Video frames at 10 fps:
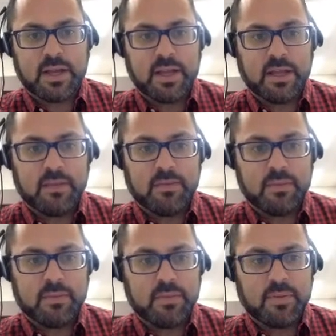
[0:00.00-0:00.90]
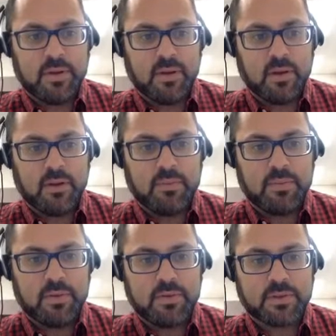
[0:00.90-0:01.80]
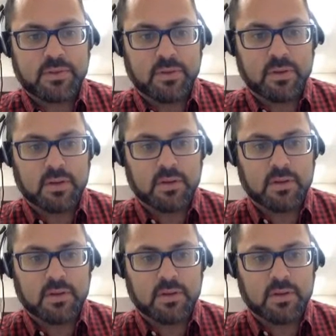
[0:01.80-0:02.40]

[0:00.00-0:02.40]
a perfect score.